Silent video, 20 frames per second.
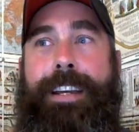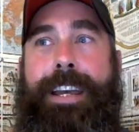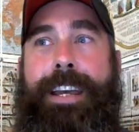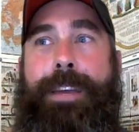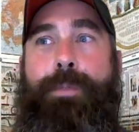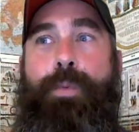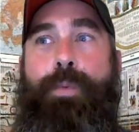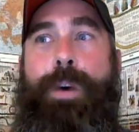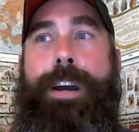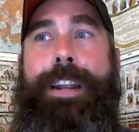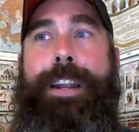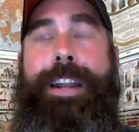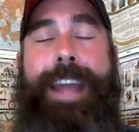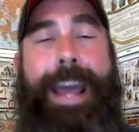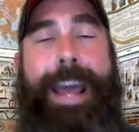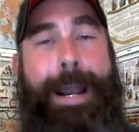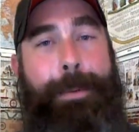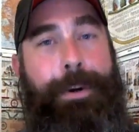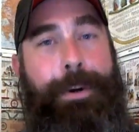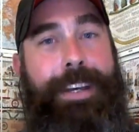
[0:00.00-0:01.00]
can what an
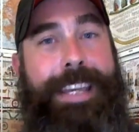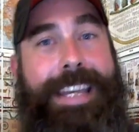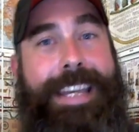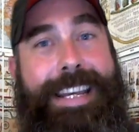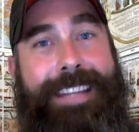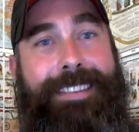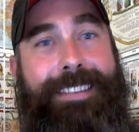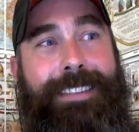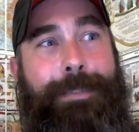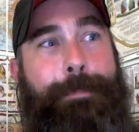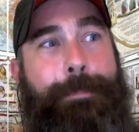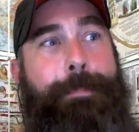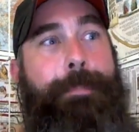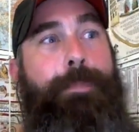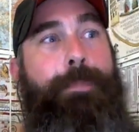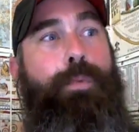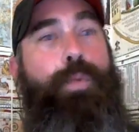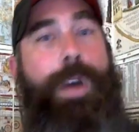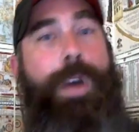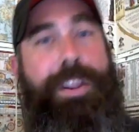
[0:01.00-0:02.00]
animal eats
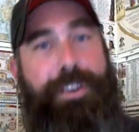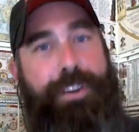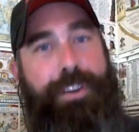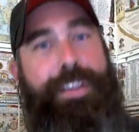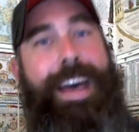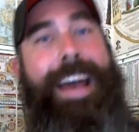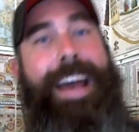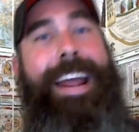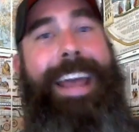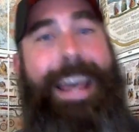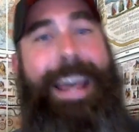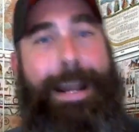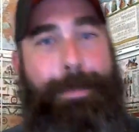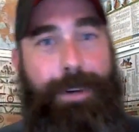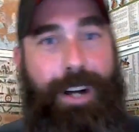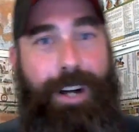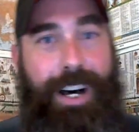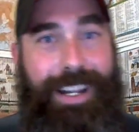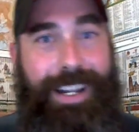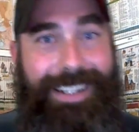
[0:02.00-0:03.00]
render that
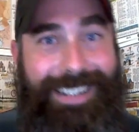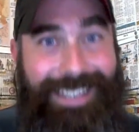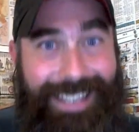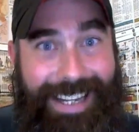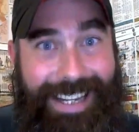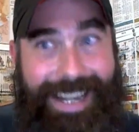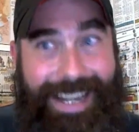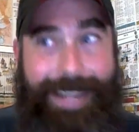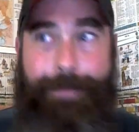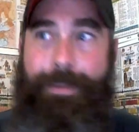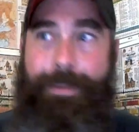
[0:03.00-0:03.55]
animal unclean